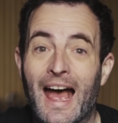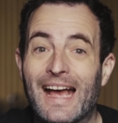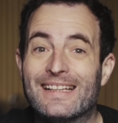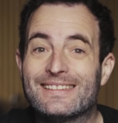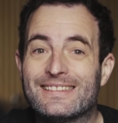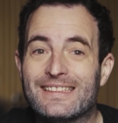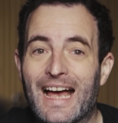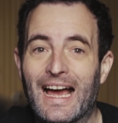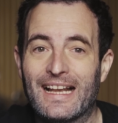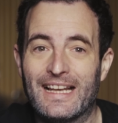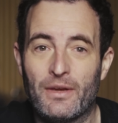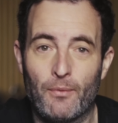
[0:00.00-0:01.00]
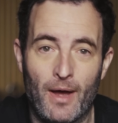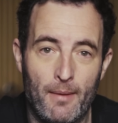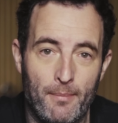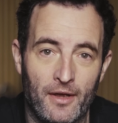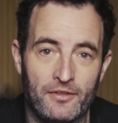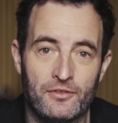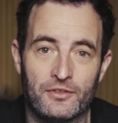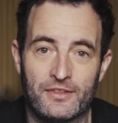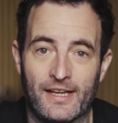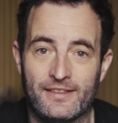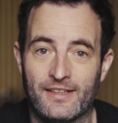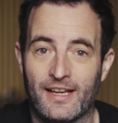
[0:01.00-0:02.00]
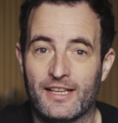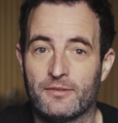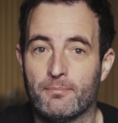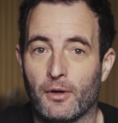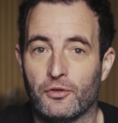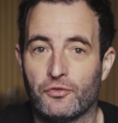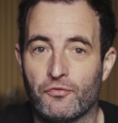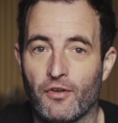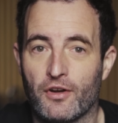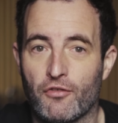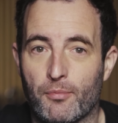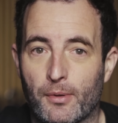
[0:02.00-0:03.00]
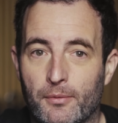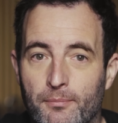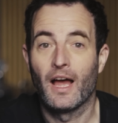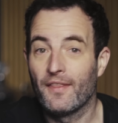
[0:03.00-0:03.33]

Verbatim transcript: exactly where personal data is most vulnerable.